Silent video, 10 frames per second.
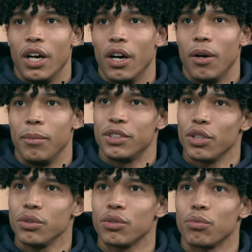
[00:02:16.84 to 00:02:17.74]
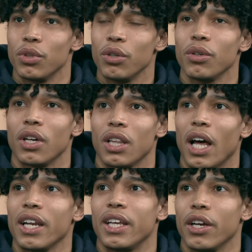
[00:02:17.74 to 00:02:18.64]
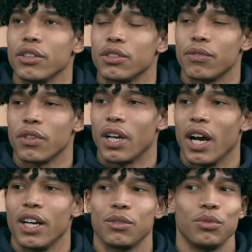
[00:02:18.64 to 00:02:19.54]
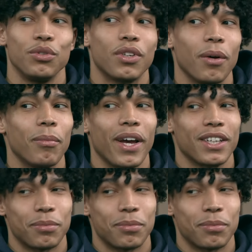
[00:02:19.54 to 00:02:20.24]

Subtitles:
it shows a lot of character for guys when you come back,